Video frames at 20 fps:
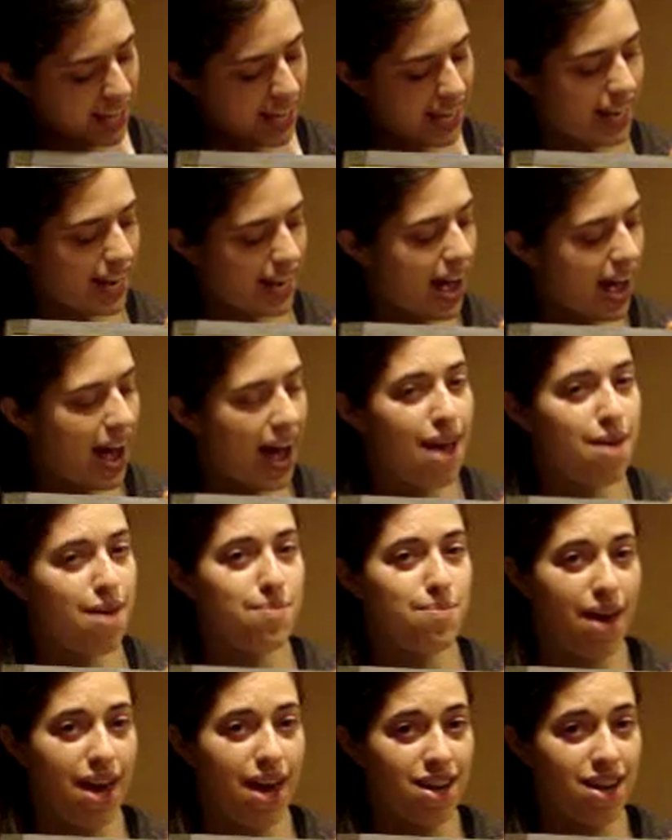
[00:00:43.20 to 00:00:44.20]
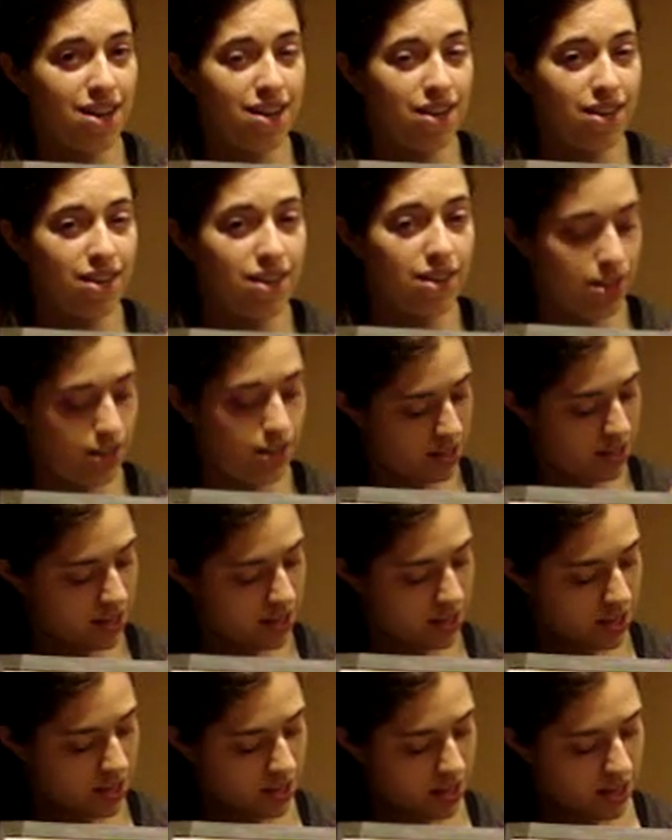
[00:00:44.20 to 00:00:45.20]
can I make
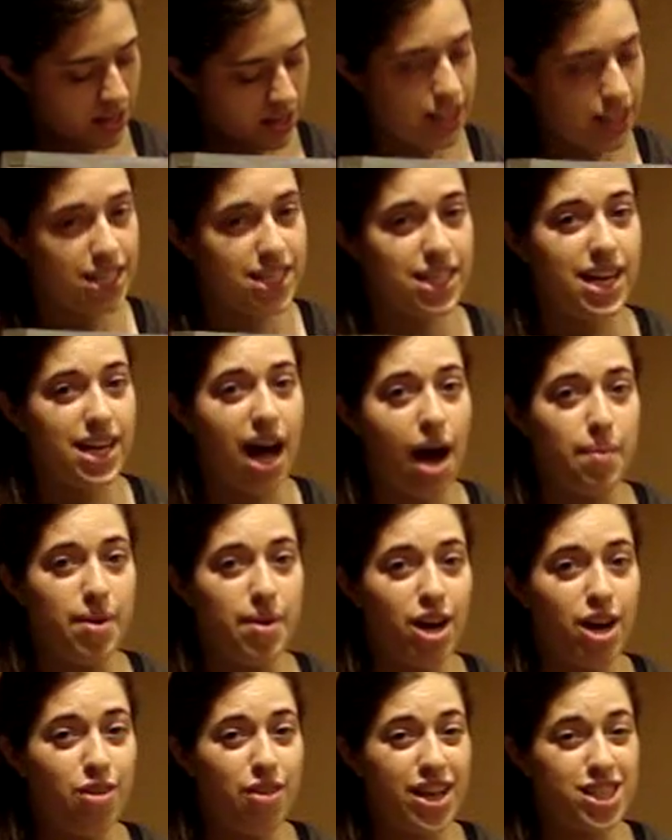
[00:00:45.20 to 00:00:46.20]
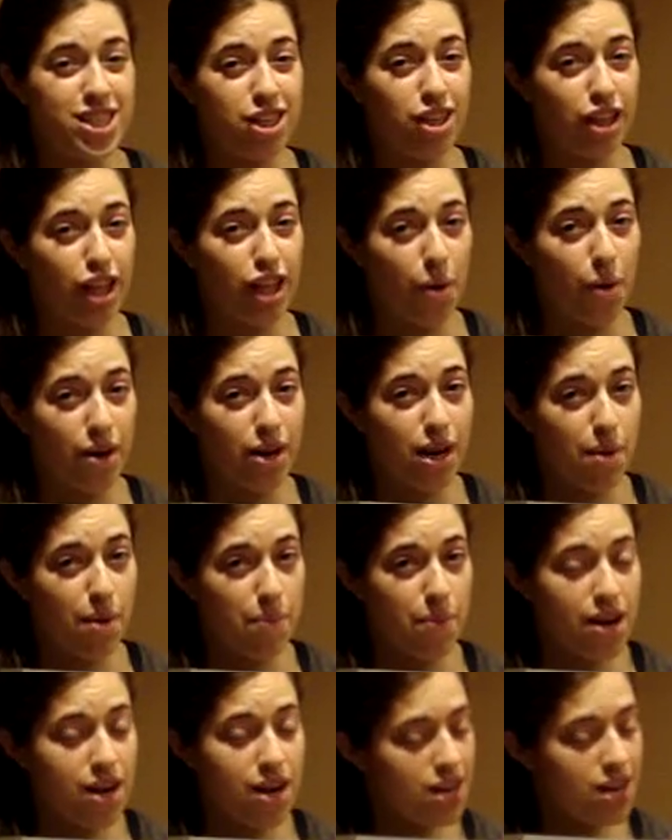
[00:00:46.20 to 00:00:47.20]
the denominator that's a lower
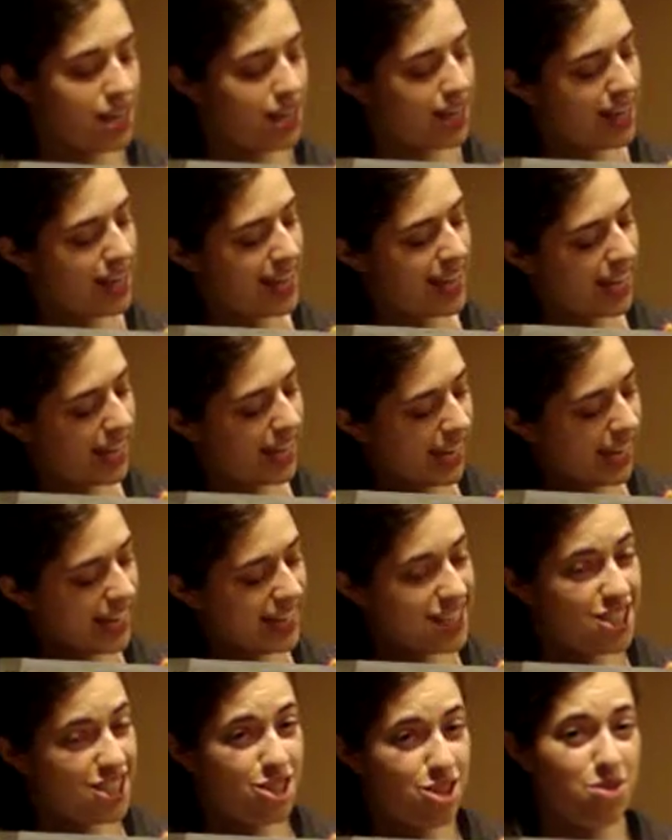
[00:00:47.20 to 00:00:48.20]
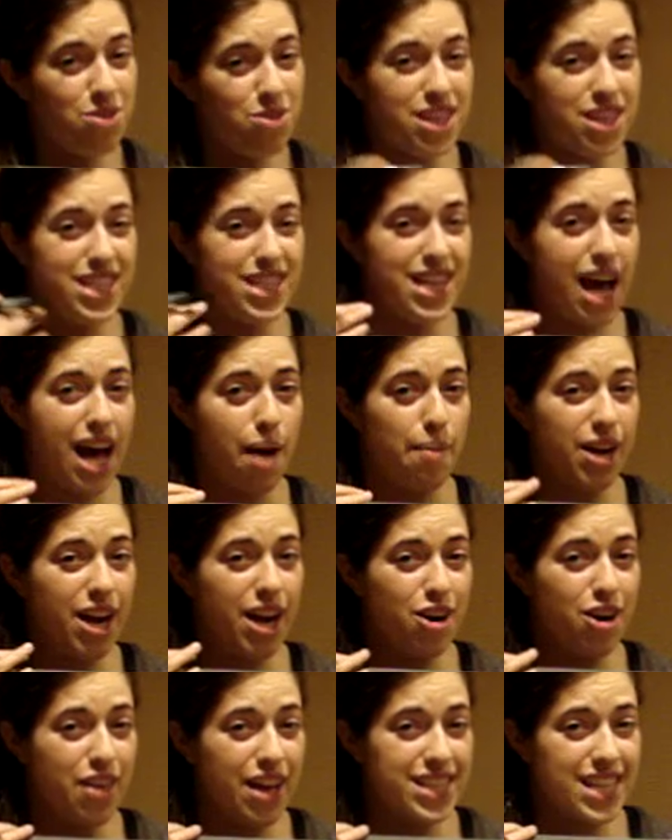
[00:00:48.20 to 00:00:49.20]
number into the
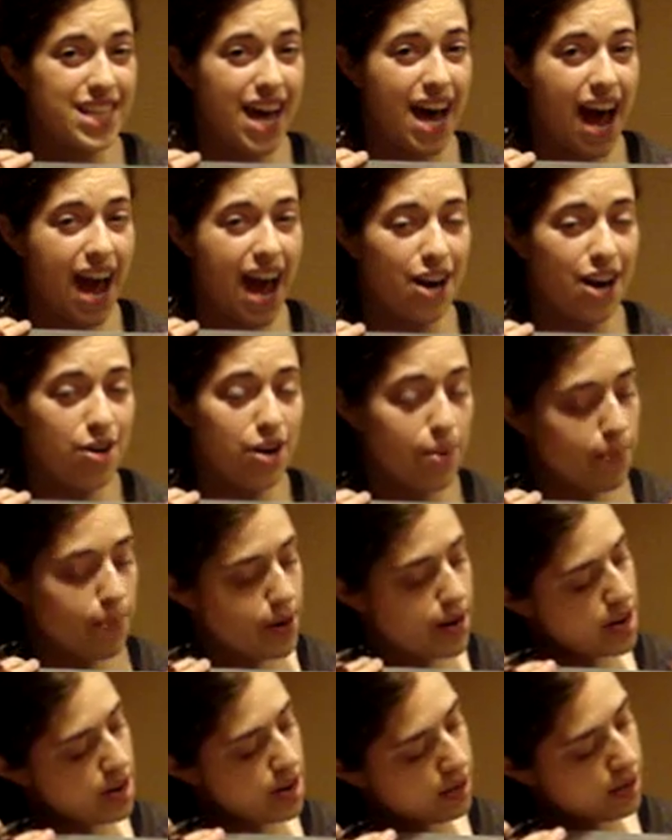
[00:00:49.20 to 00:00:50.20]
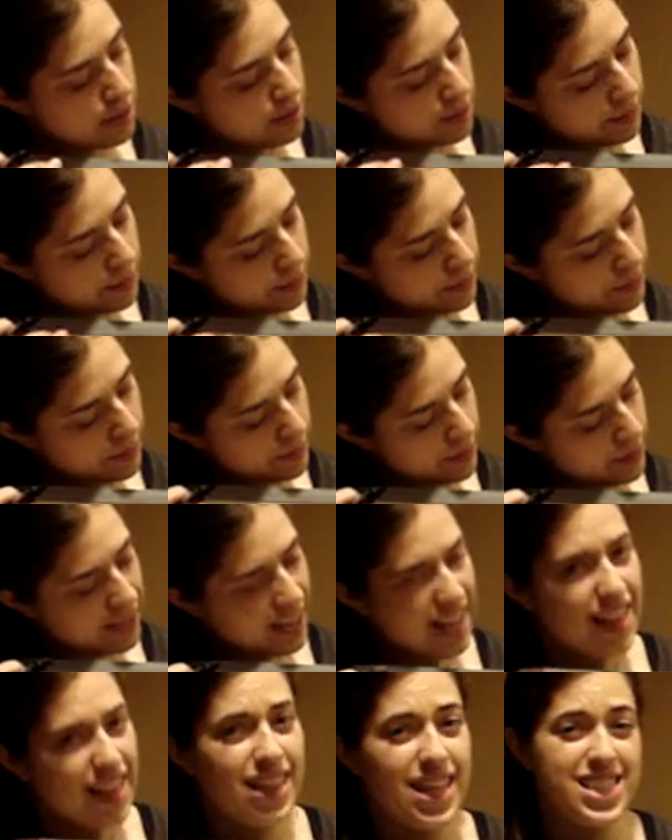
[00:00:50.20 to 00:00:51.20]
denominator that's a higher number?
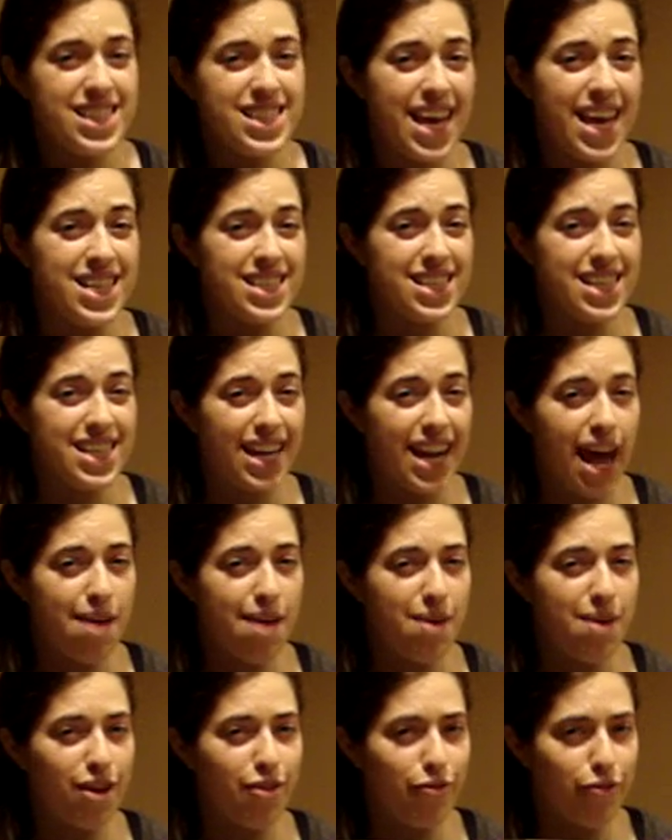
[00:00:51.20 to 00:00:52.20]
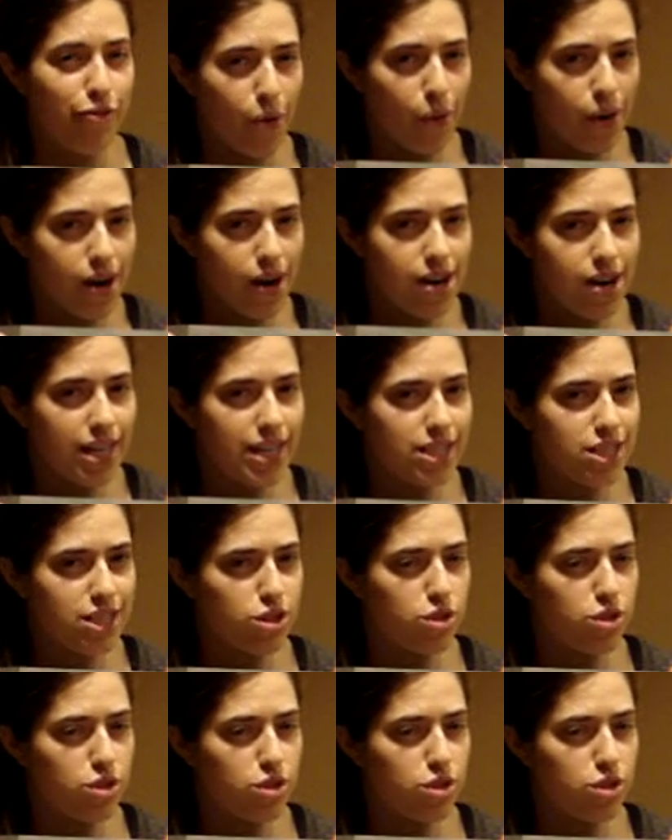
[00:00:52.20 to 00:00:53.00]
In this case, can I make 4 into